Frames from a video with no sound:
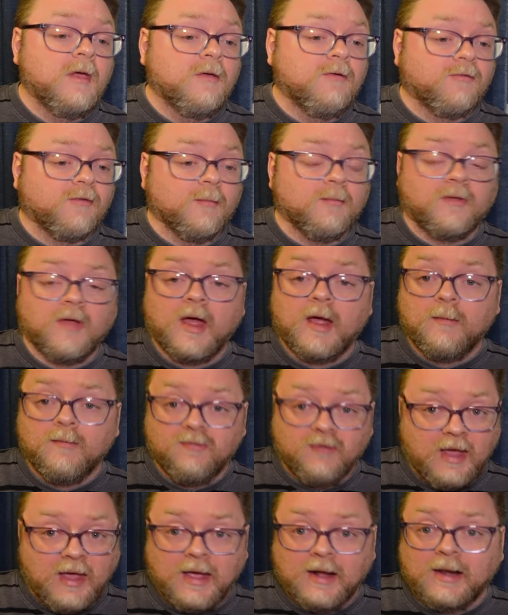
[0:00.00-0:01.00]

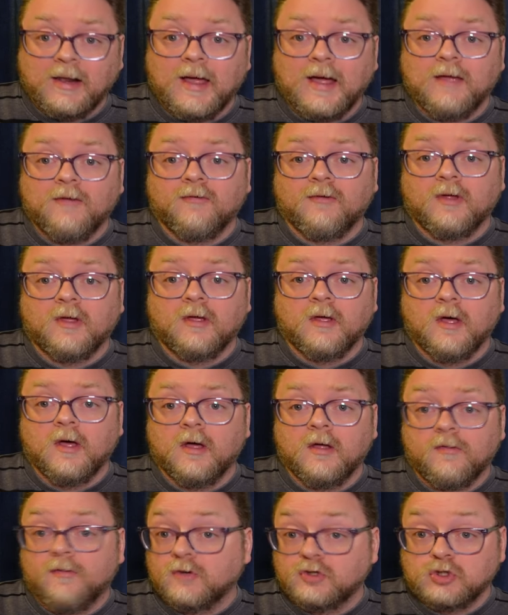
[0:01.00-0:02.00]
sometimes analyzing
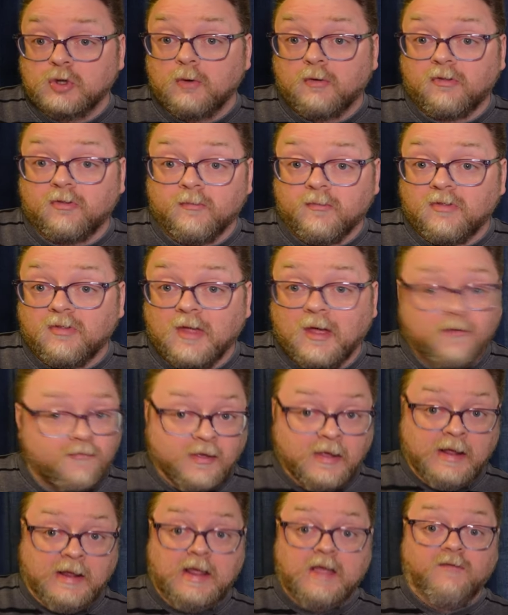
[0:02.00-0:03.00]
uh, the jokes
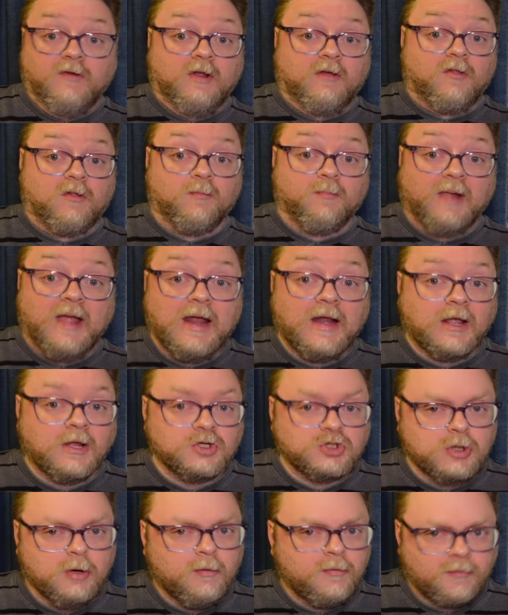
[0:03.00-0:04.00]
themselves, even
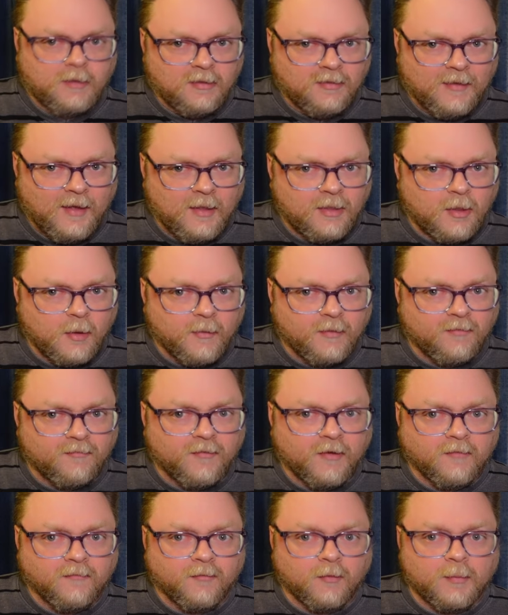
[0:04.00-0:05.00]
explaining jokes, because that's always
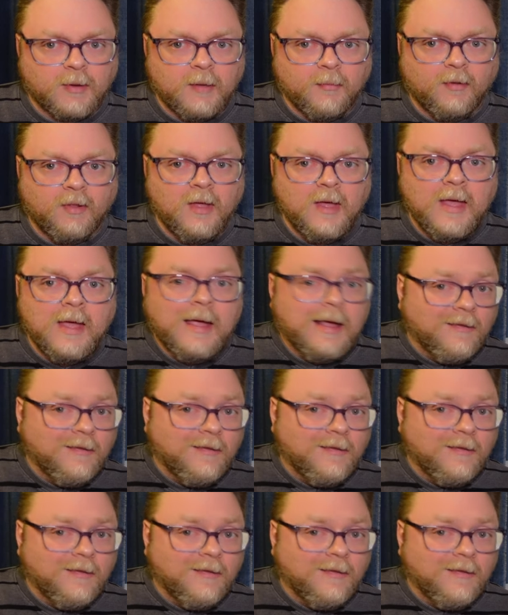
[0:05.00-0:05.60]
fun for people,